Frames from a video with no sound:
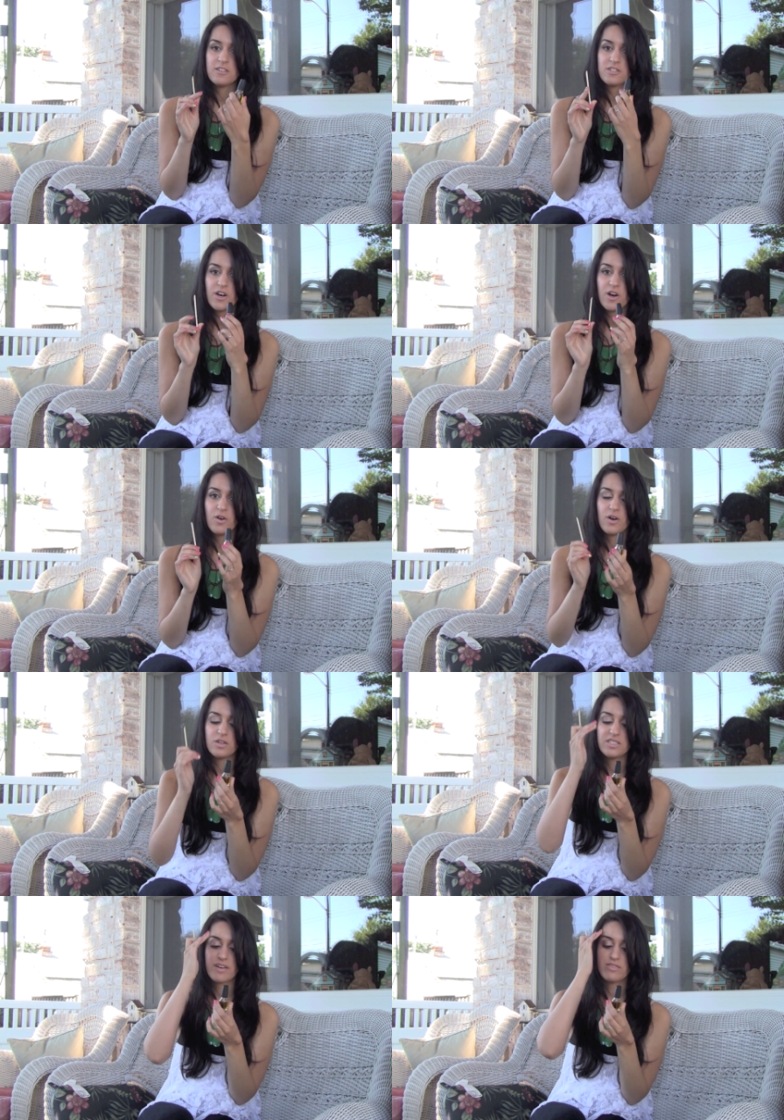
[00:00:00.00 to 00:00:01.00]
So
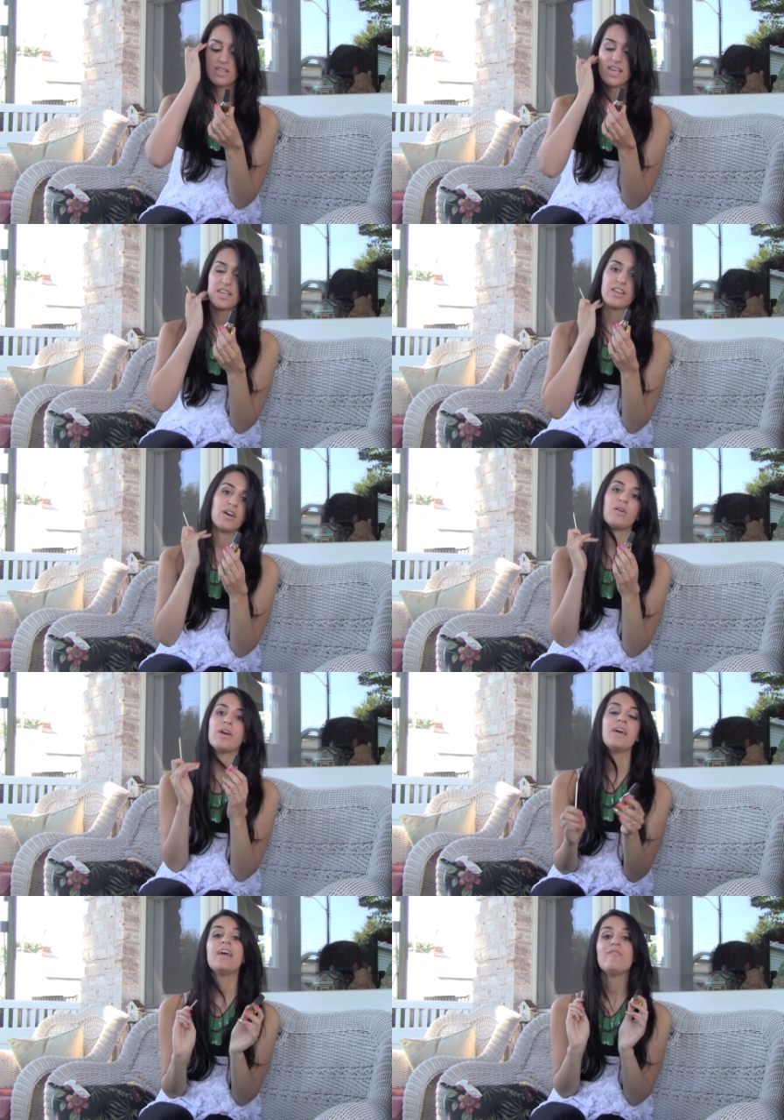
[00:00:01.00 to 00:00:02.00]
definitely, you know,
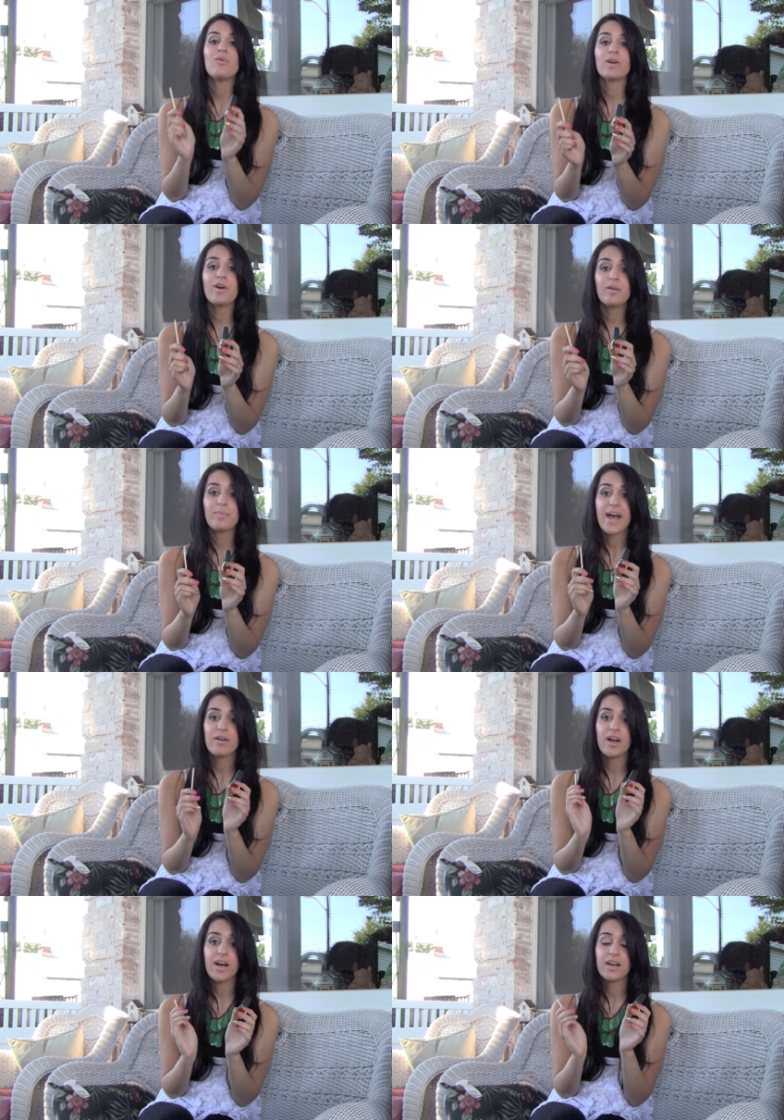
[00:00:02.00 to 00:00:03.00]
if you want to go out and
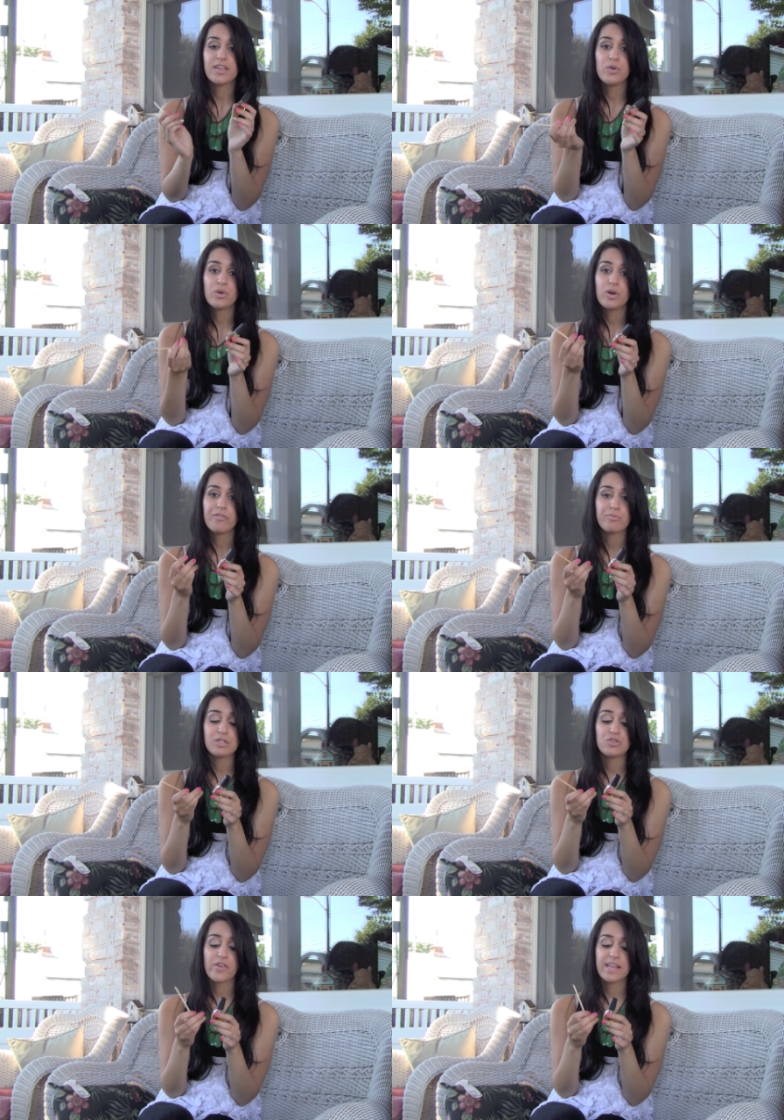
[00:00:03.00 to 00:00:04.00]
buy a cuticle from
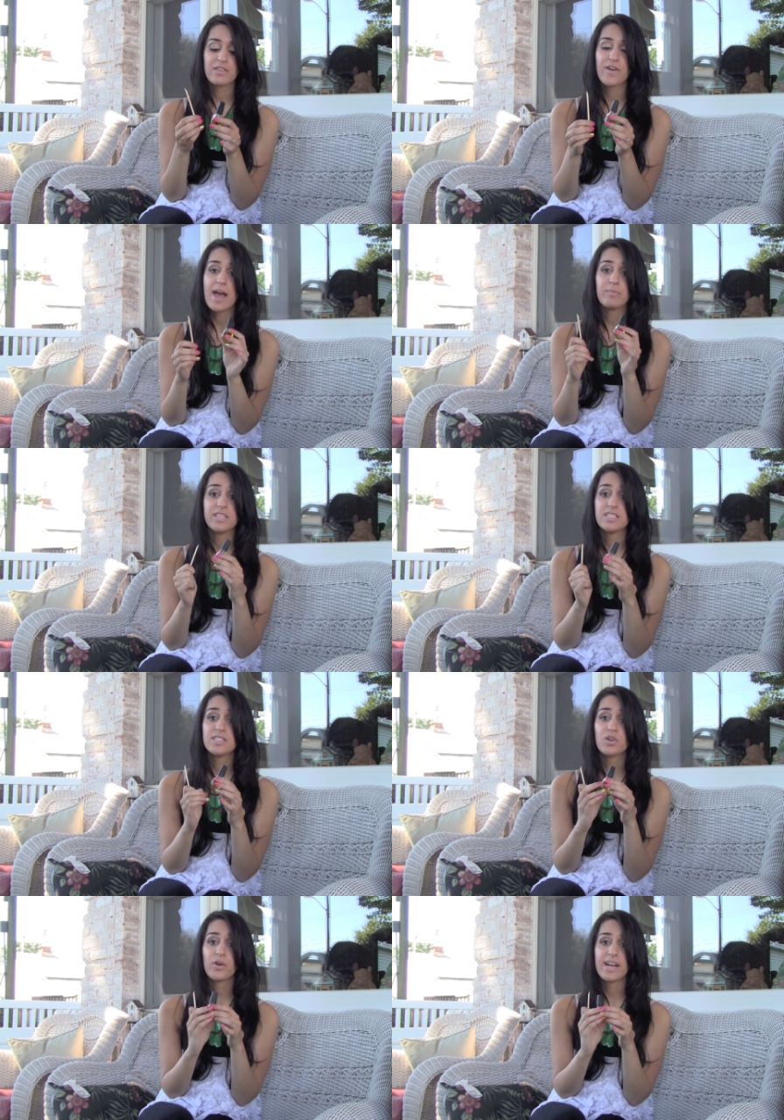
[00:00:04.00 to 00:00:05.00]
the store, that's fine. But this
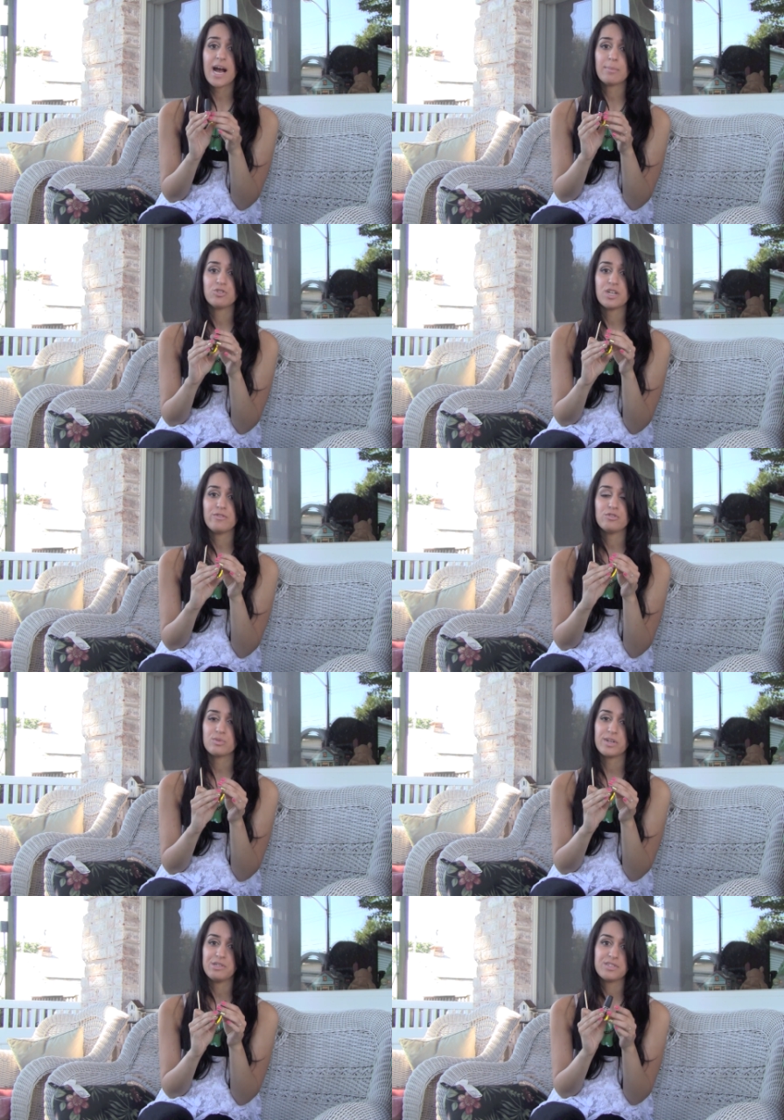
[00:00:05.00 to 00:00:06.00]
is a great option if you
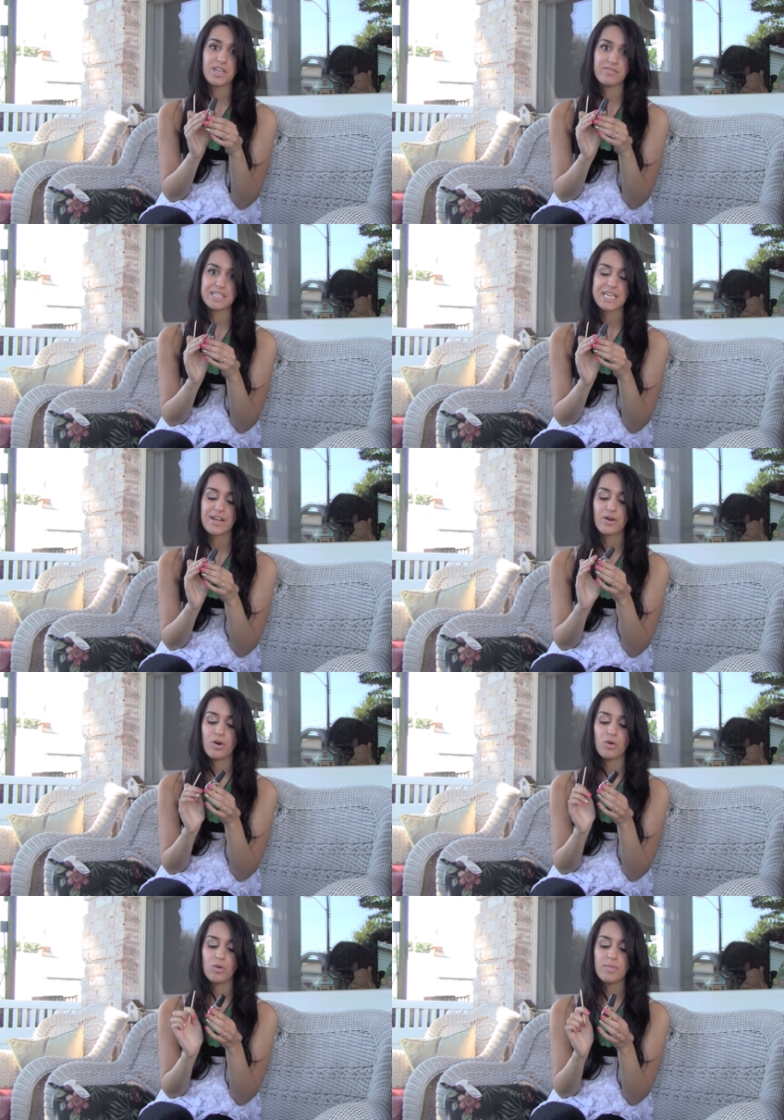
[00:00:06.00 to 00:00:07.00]
just want to use stuff that's at your
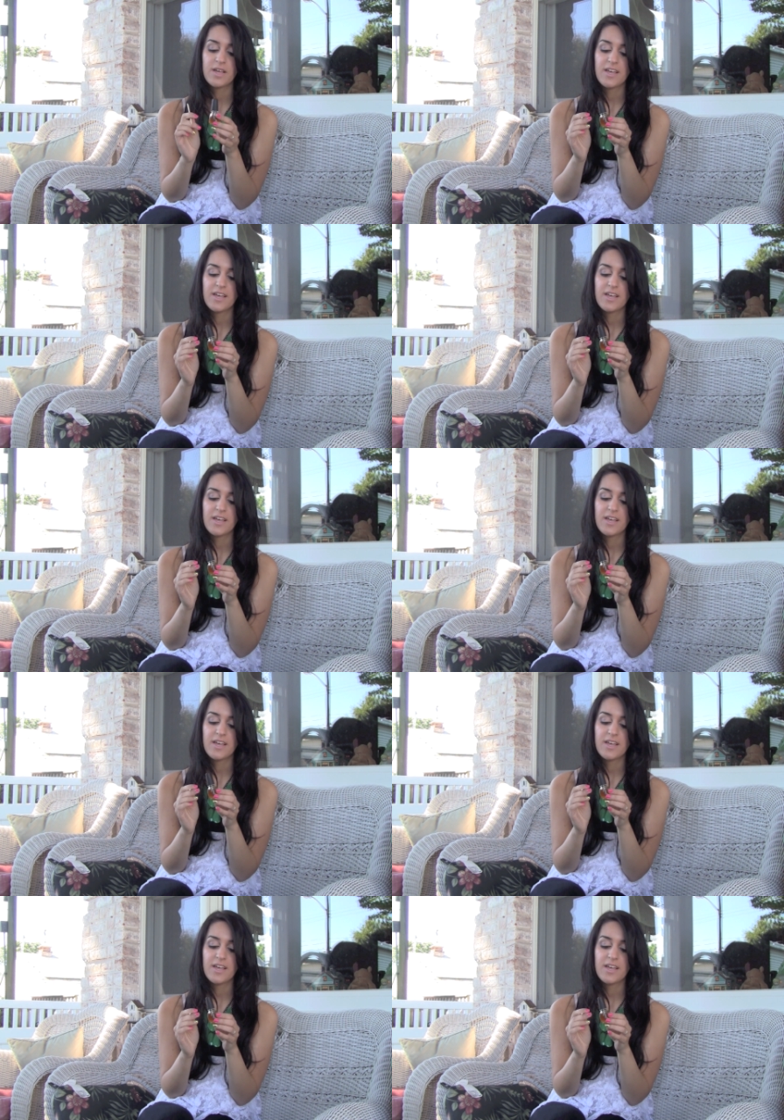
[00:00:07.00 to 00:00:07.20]
home.